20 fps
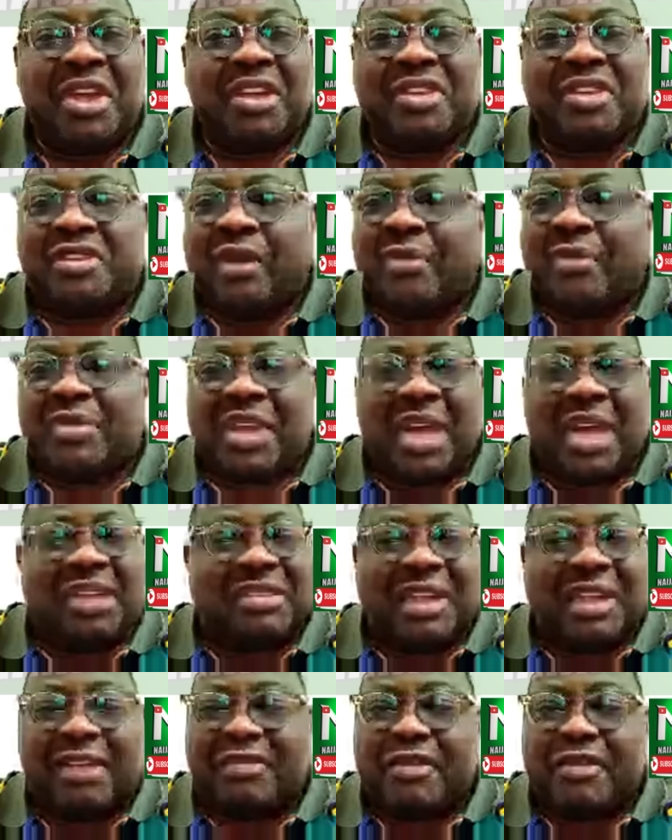Sometimes
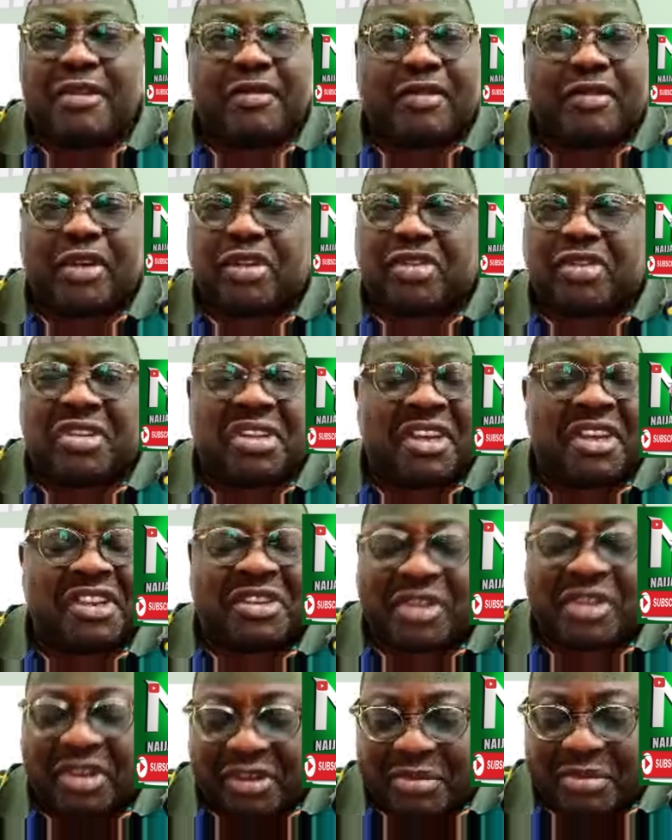I feel frustrated,
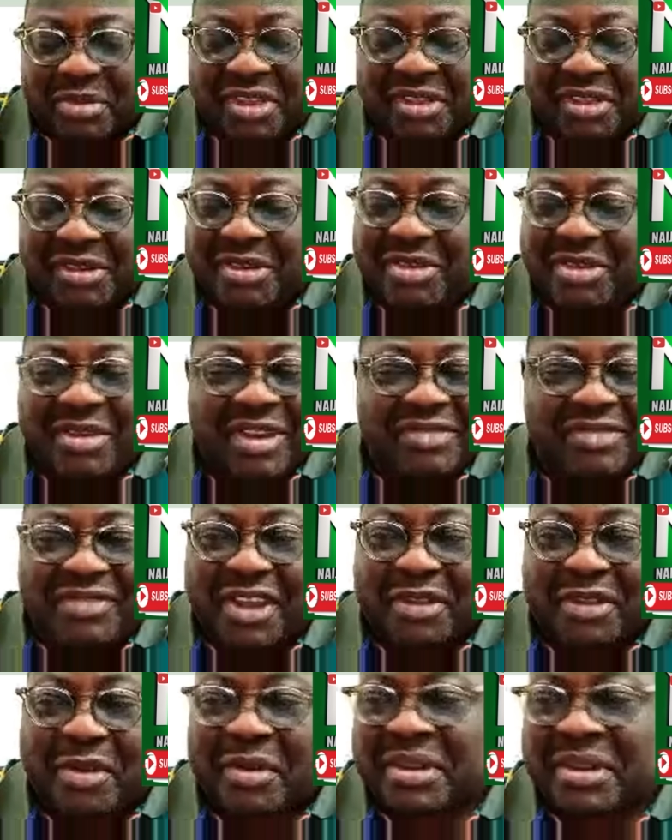trust me. If you
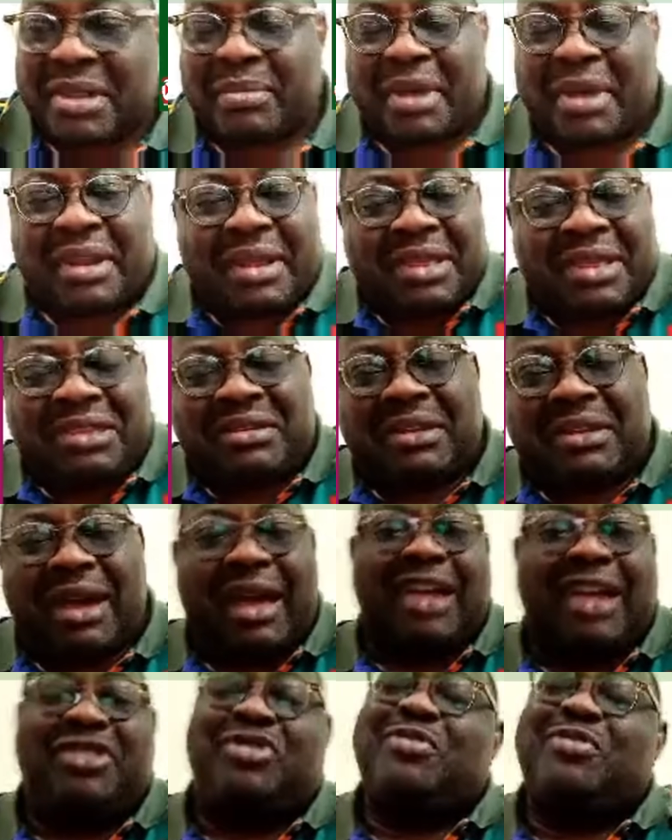are talking about
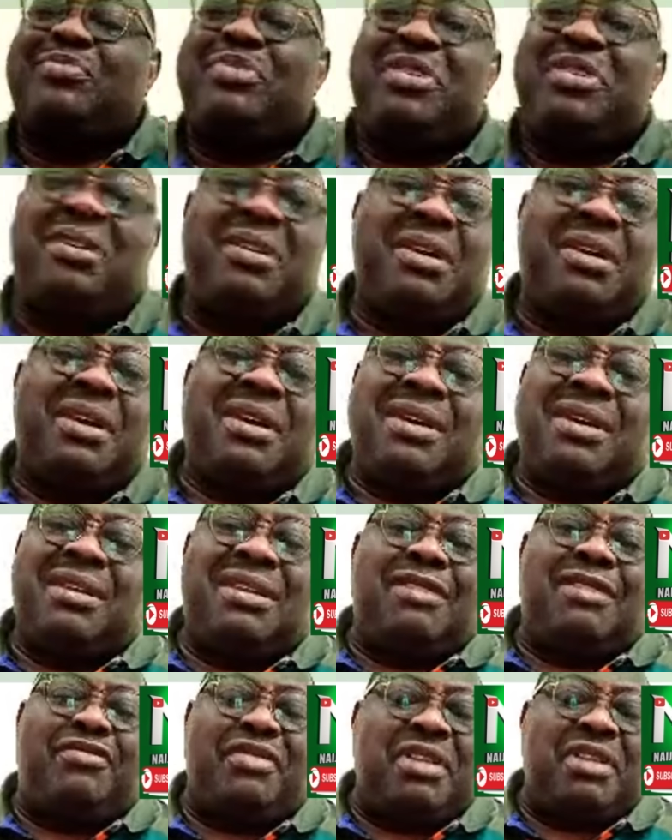Nigeria, I should be
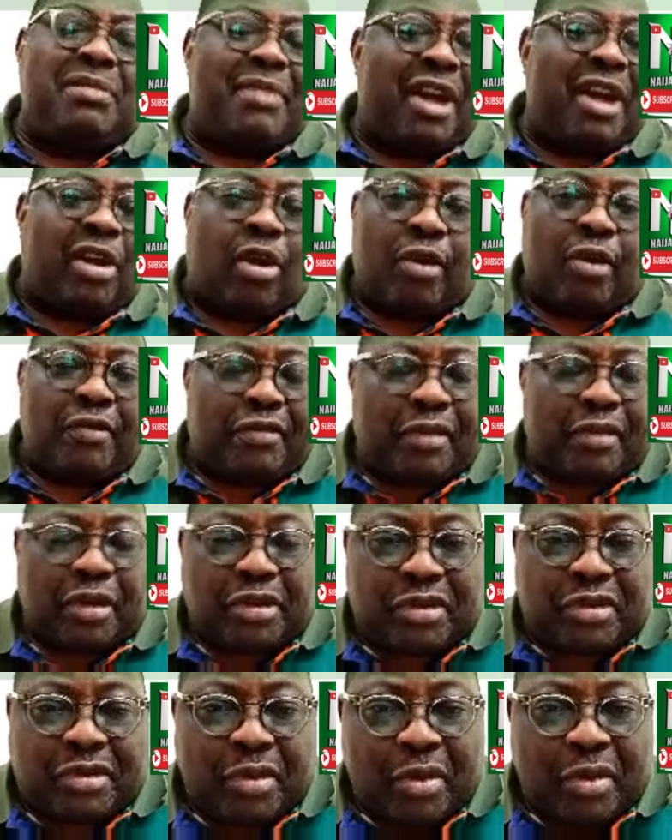living in my
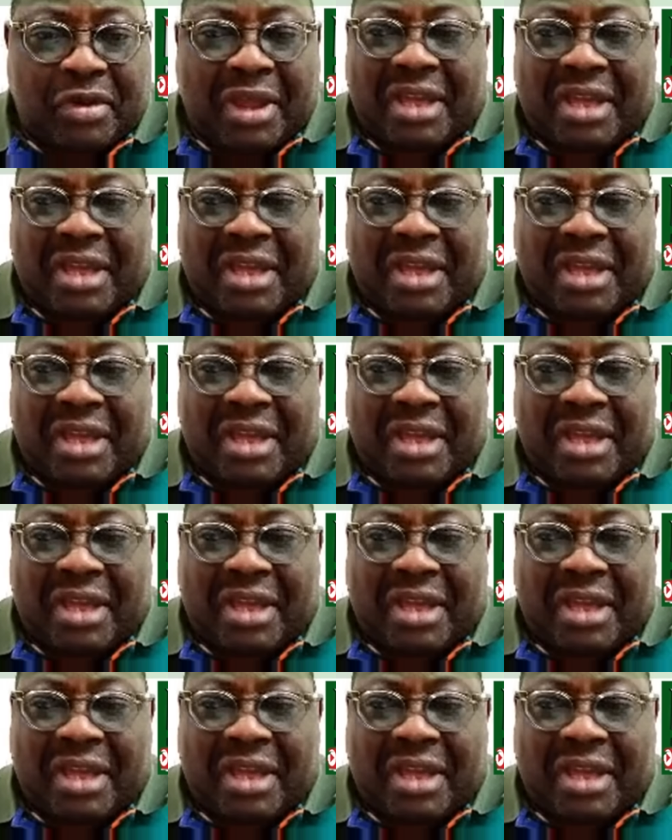comfort zone.